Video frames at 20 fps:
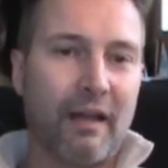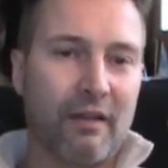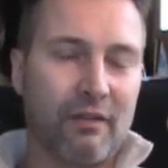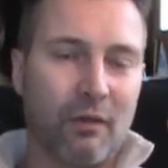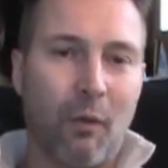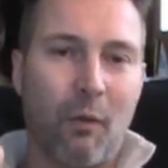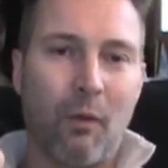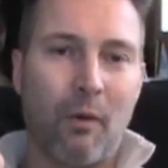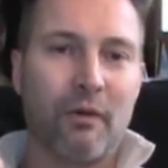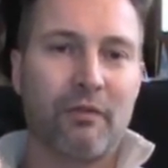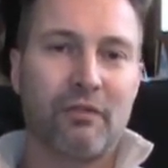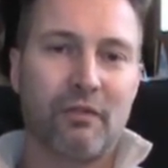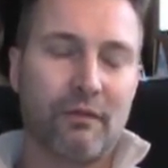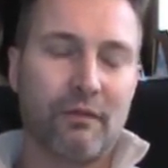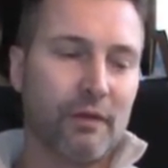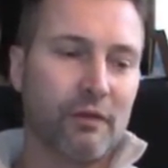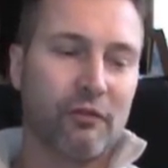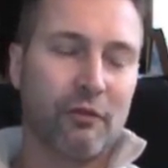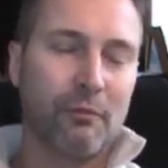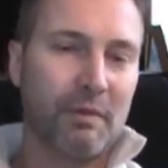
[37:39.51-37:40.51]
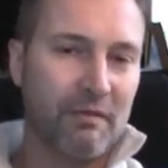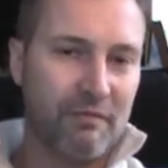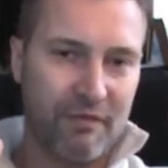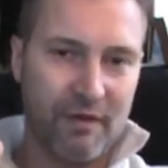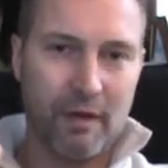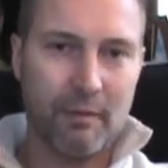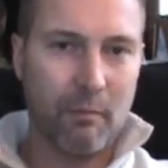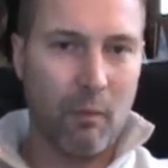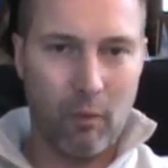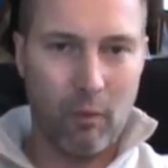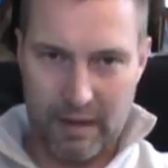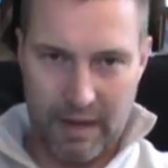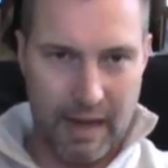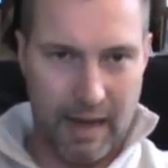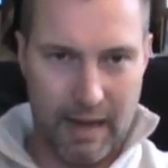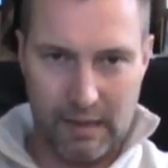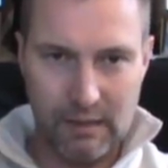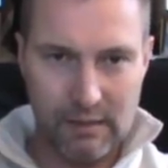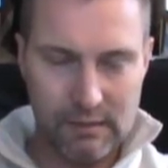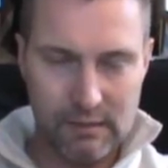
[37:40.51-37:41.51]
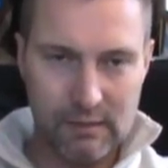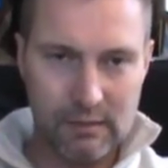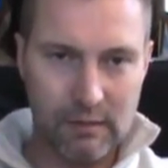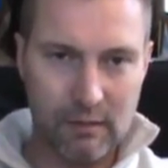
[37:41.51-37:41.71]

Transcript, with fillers: ask the horse if it should be fed more hay.